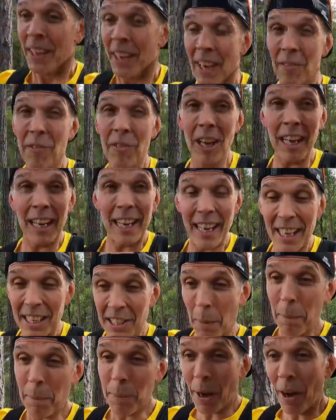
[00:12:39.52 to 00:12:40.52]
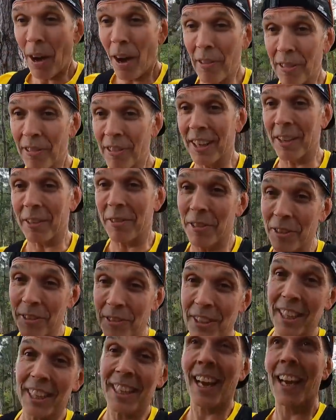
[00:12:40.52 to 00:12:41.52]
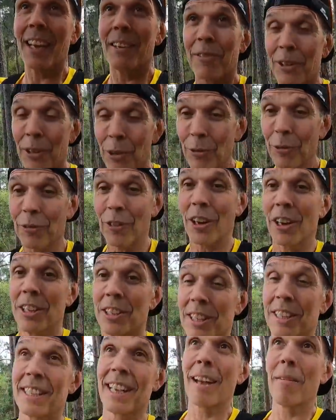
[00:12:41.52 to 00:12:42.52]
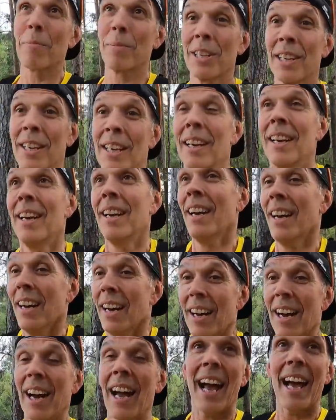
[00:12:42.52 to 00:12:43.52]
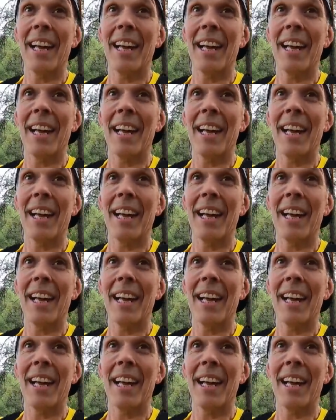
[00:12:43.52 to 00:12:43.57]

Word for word: it really is a perfect 50k for your first attempt uh,